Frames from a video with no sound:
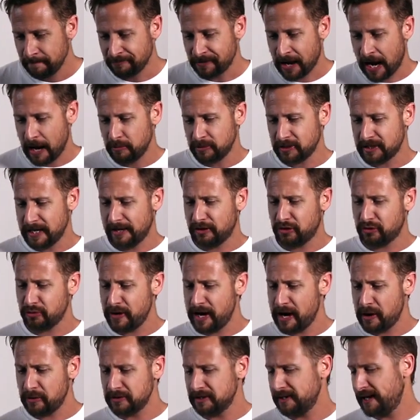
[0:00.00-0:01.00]
I was like
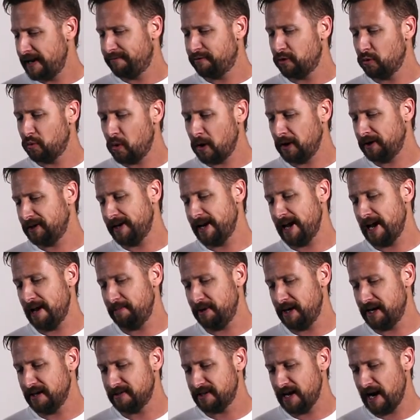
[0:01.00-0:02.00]
3 hours late for work today
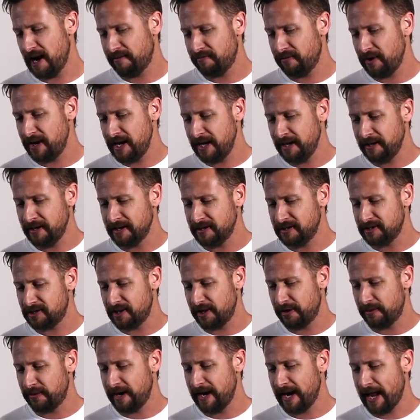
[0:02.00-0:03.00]
because every
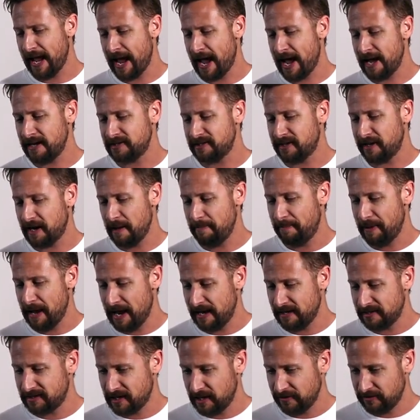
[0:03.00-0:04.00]
inconsiderate ass that I
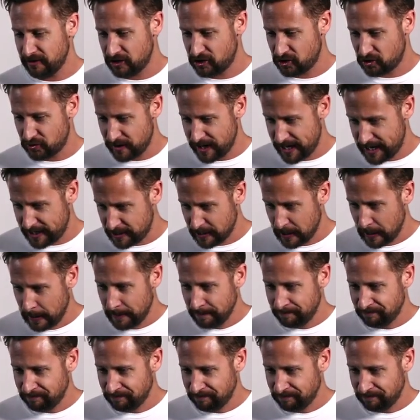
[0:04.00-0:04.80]
passed on the street